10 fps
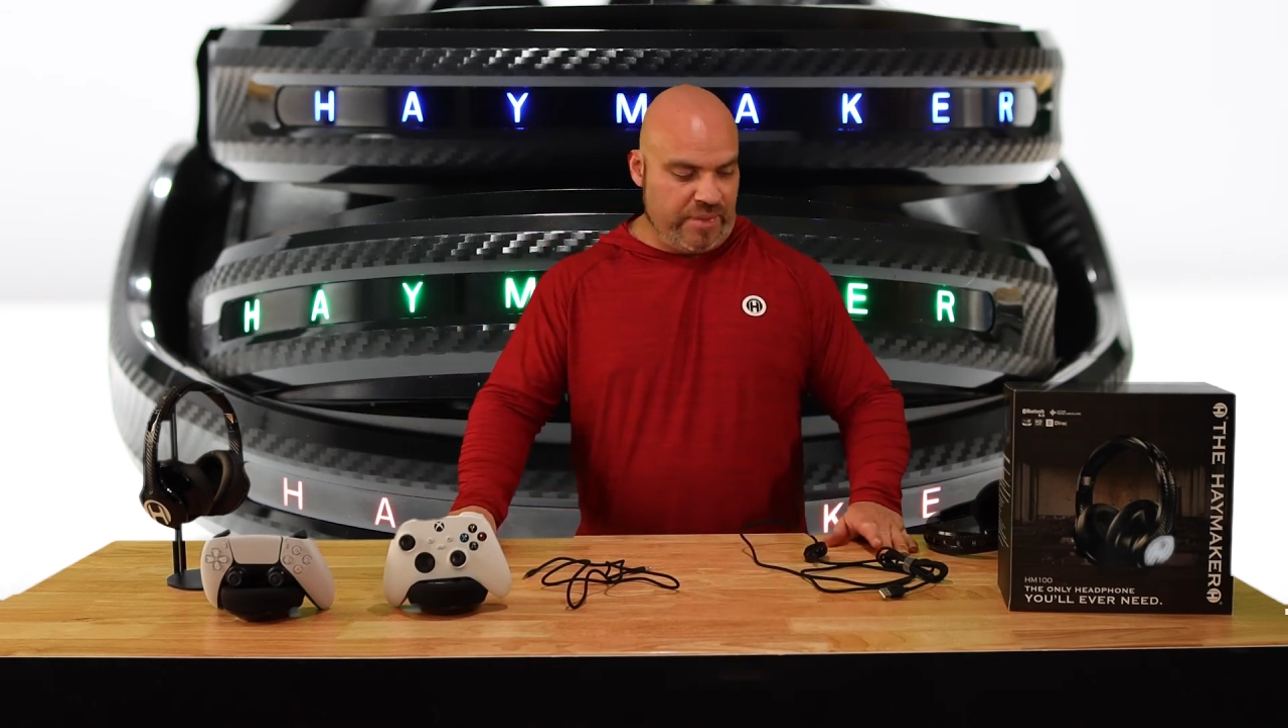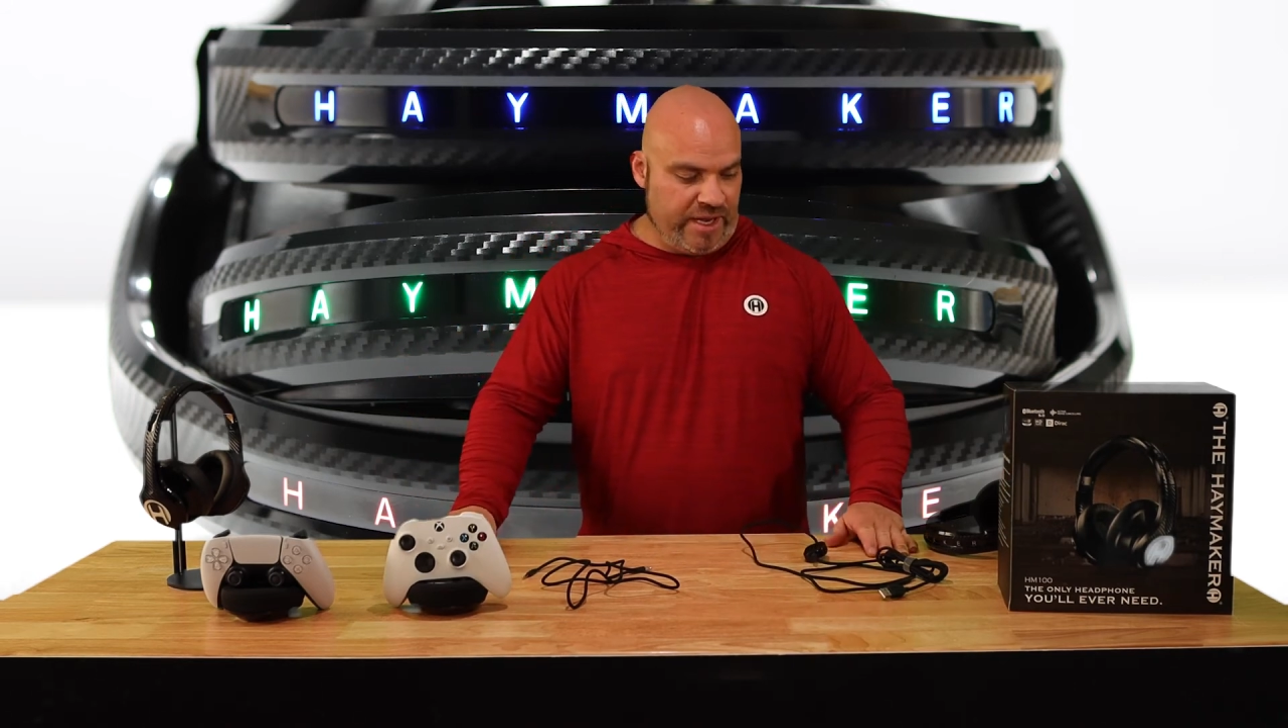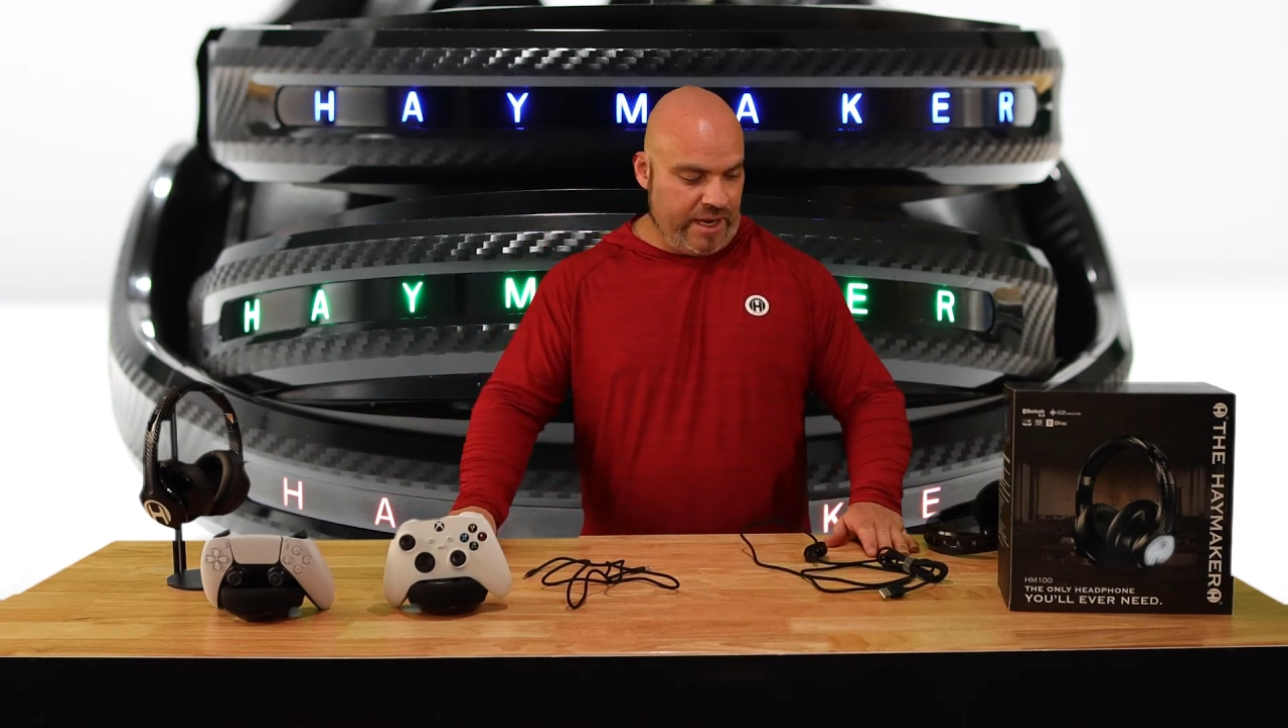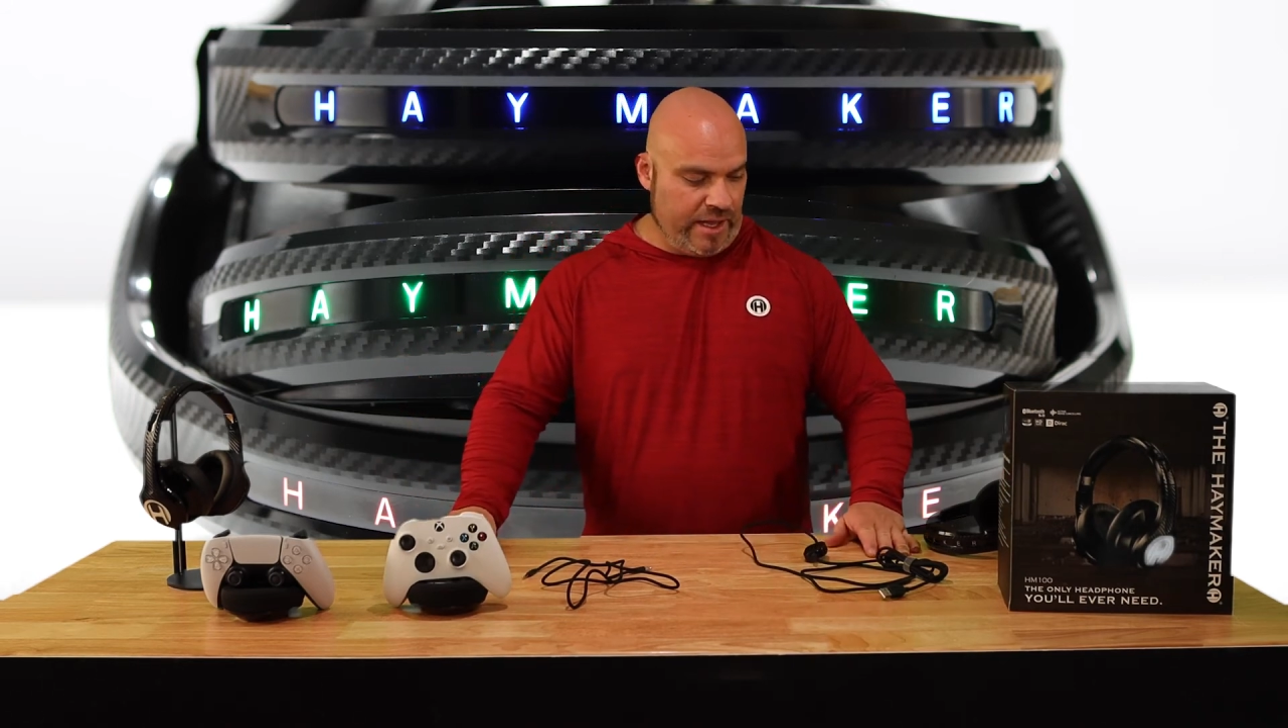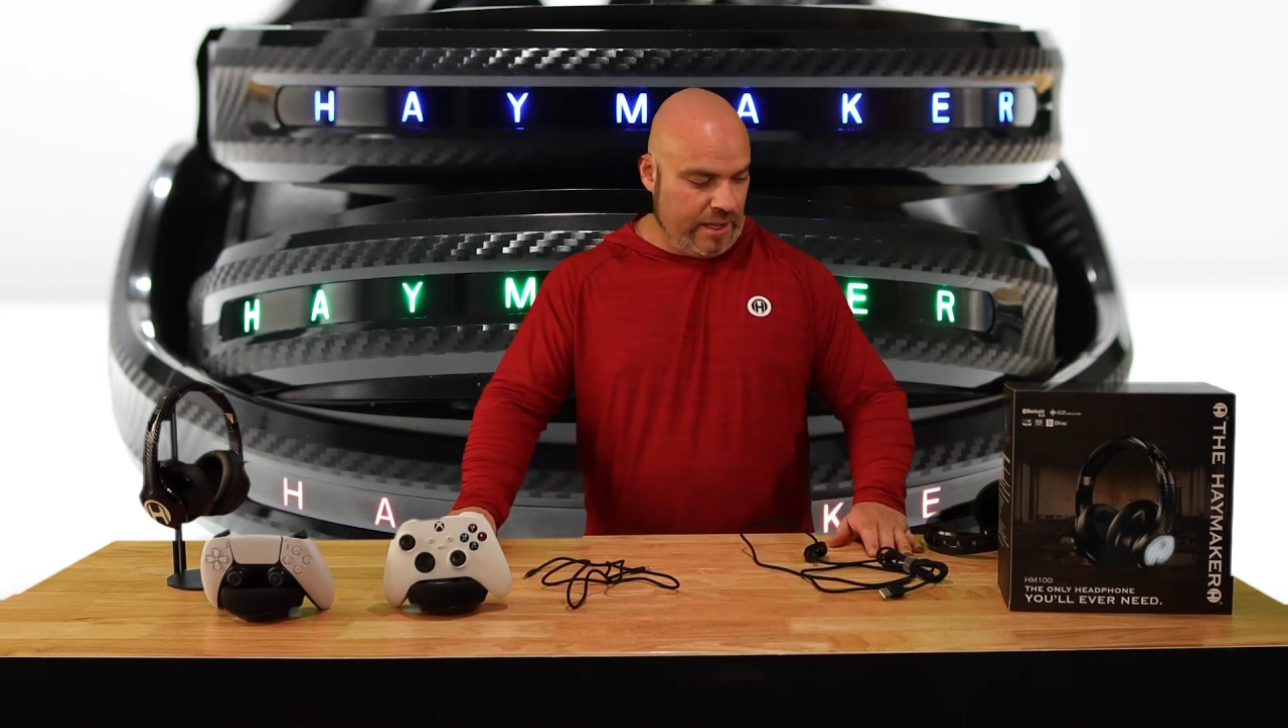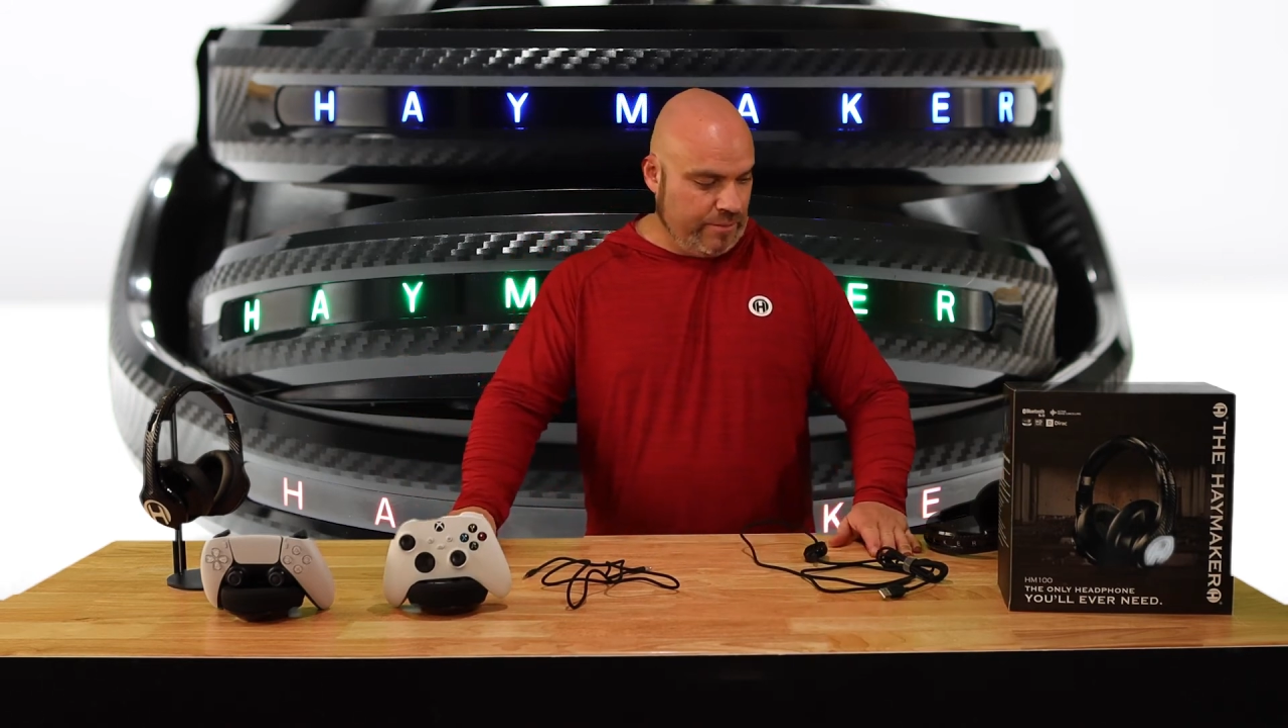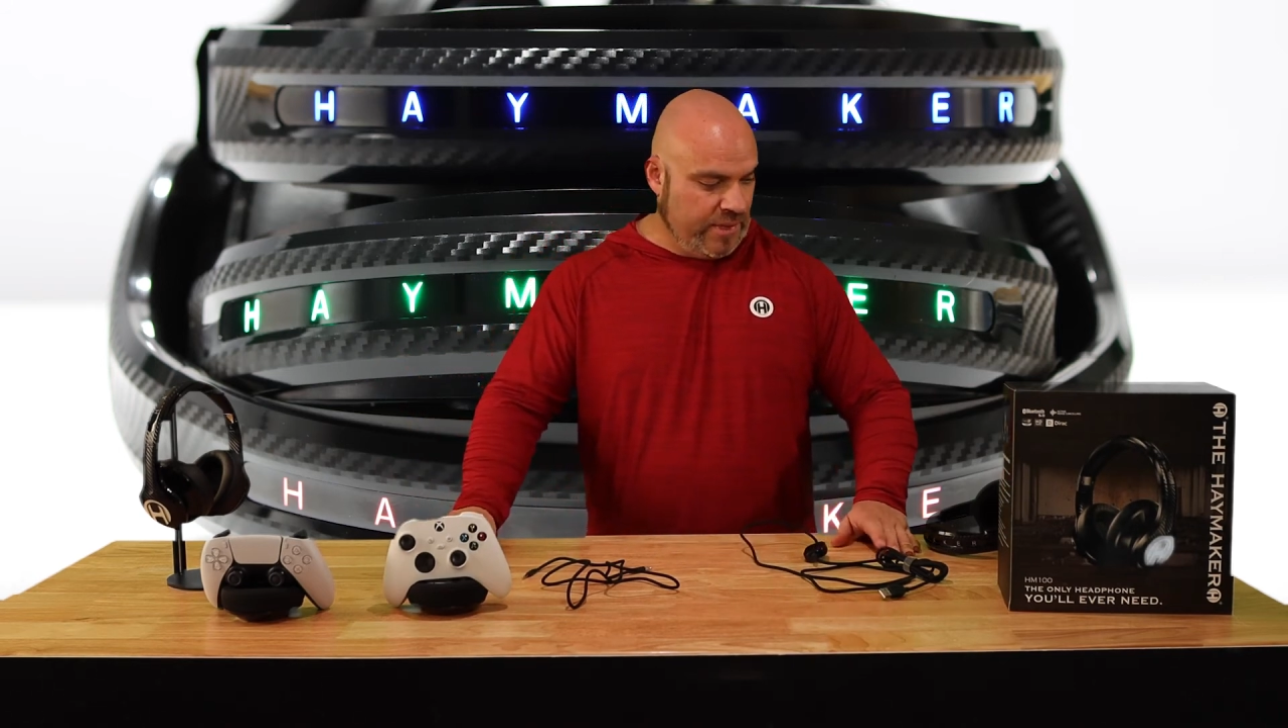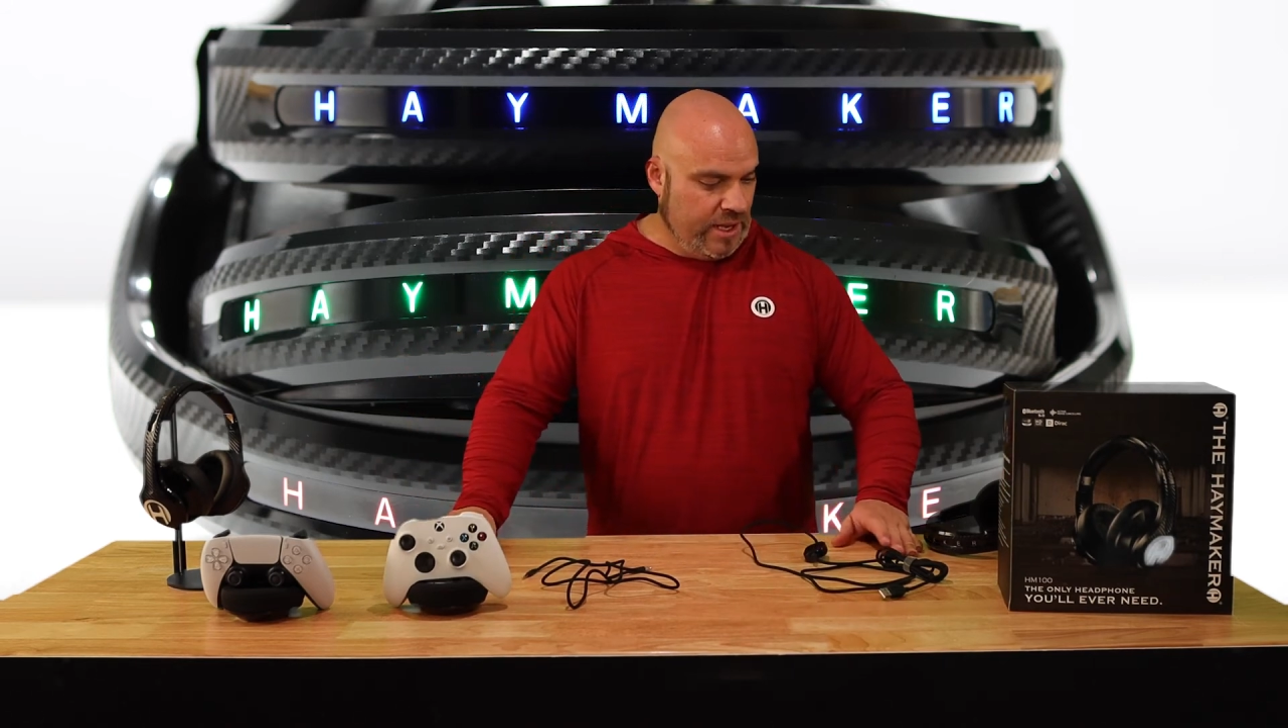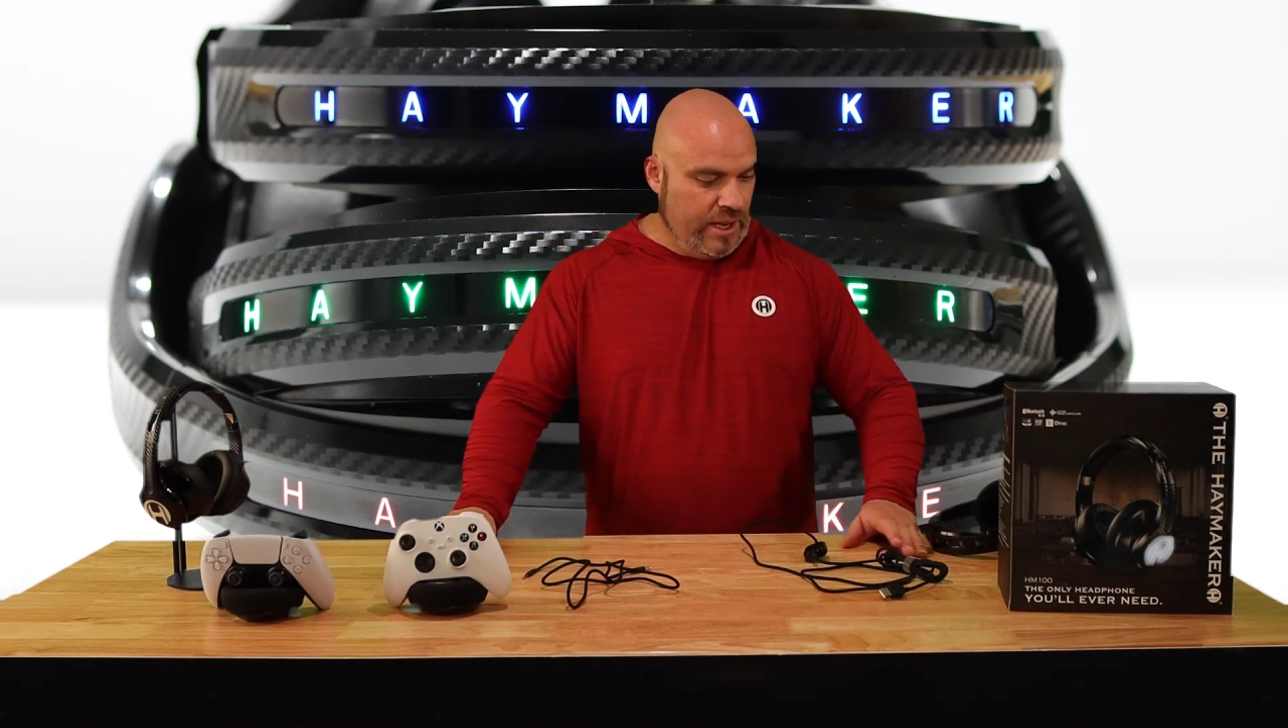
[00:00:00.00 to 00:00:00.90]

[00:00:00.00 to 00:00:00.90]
But